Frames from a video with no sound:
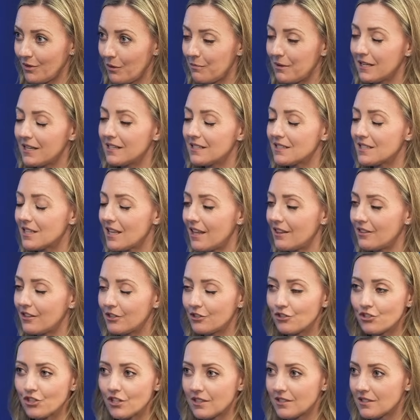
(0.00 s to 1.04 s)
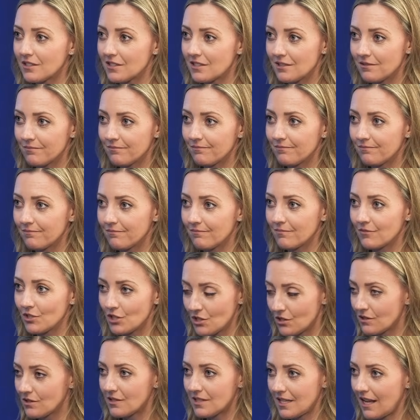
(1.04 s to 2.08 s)
Because then they're just
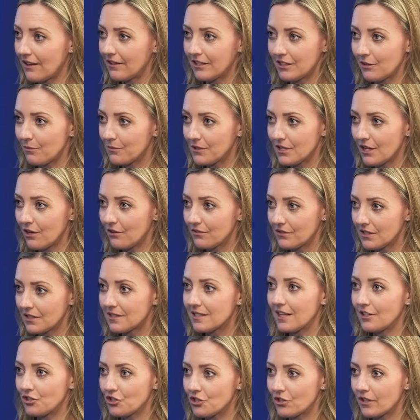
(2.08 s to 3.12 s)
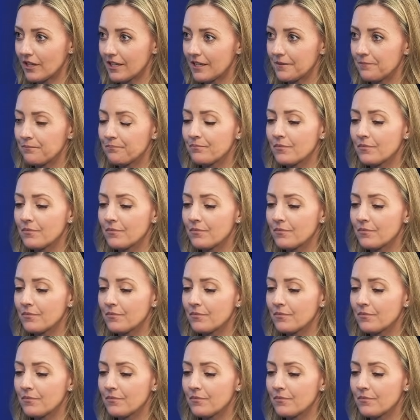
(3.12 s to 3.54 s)
selling themselves, essentially.